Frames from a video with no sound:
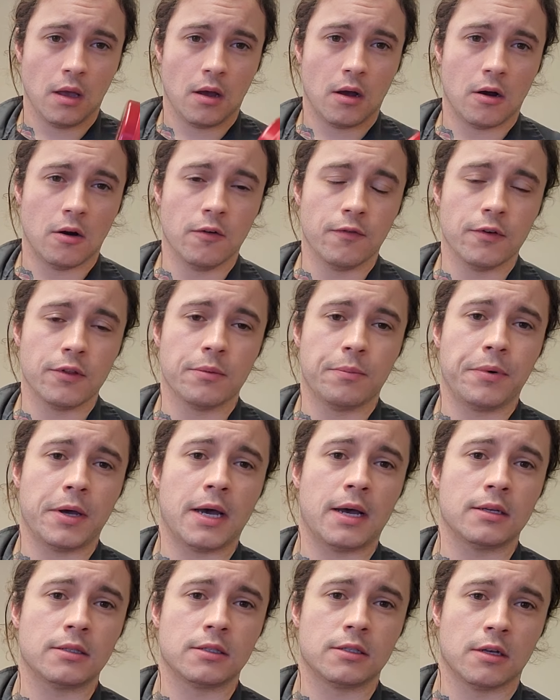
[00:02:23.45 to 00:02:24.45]
over the
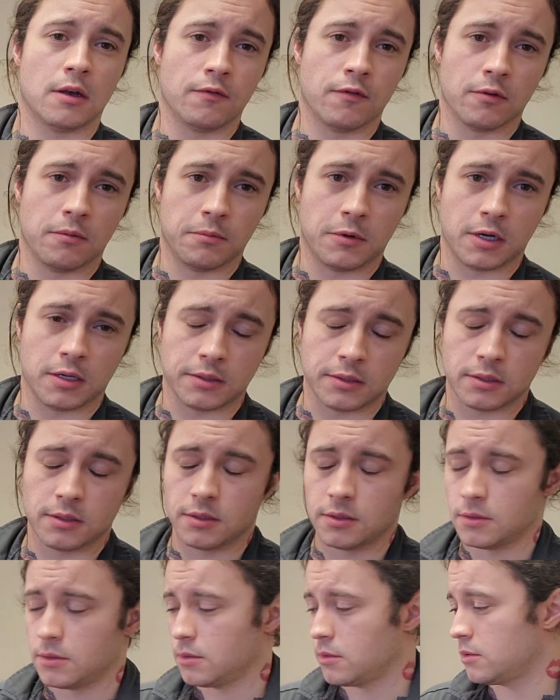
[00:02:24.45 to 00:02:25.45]
past several
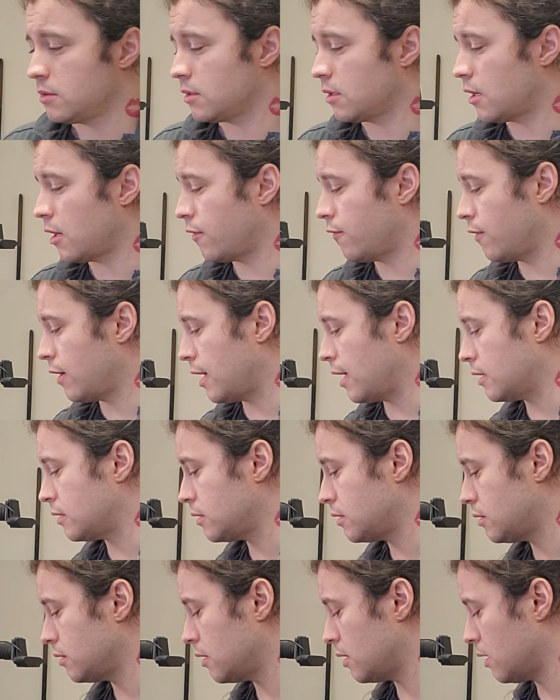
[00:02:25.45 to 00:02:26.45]
months, I've
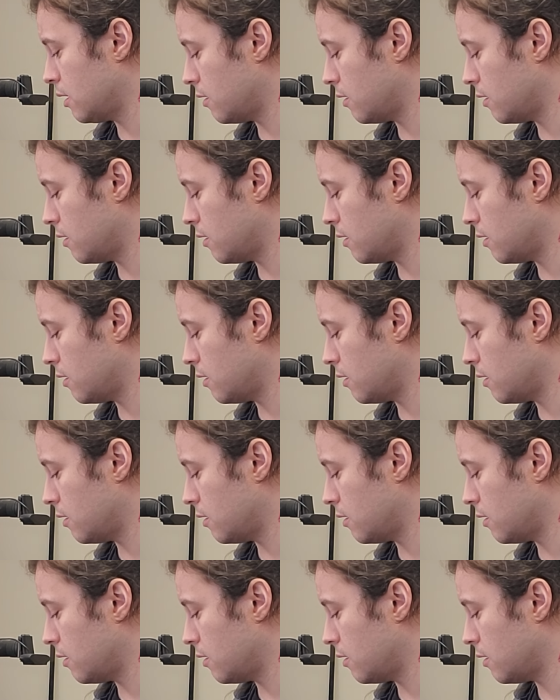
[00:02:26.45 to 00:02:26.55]
asked